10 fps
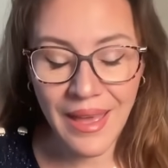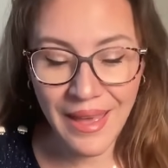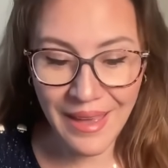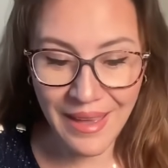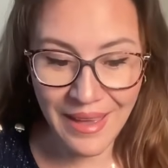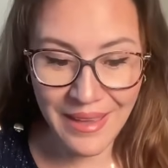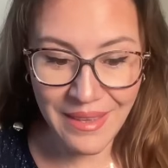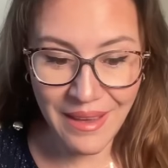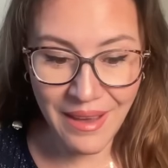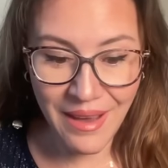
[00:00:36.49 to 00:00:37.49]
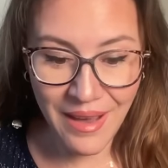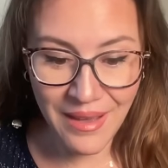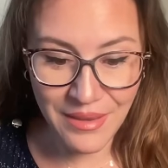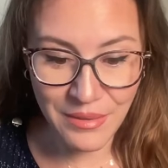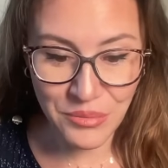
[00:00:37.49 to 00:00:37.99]
And
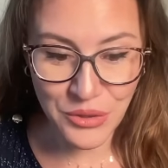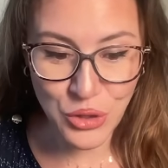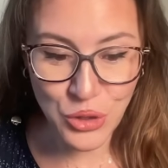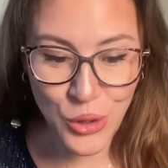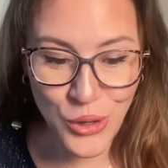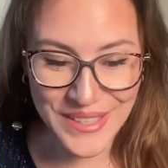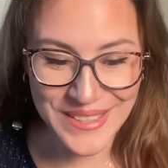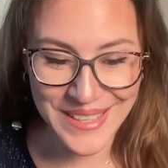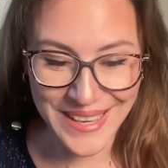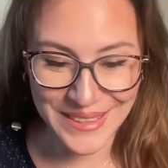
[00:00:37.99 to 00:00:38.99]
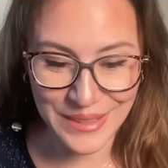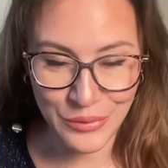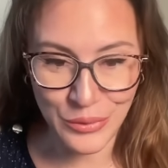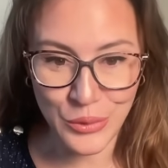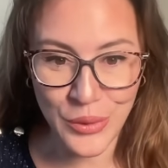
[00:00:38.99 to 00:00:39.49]
I am so
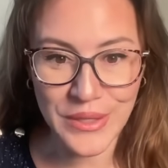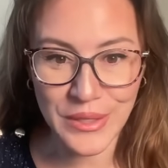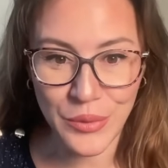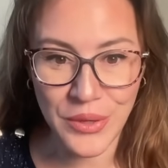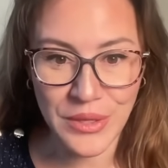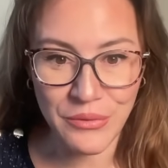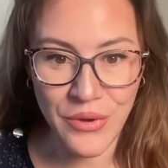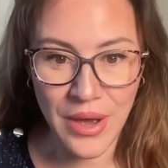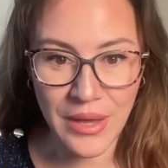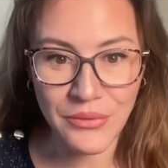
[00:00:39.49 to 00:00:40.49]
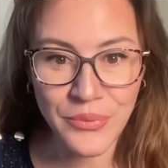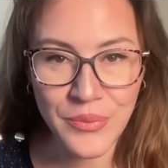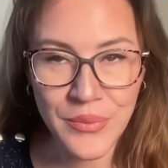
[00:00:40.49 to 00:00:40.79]
excited for 2025